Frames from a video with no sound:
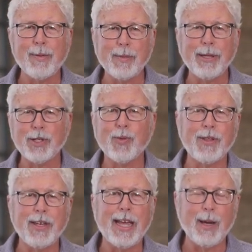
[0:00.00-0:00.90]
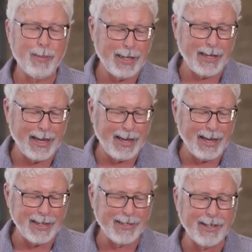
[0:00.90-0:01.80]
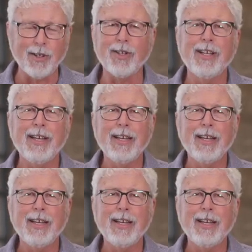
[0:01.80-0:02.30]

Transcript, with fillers: I'm at peace with it now, but uh, I still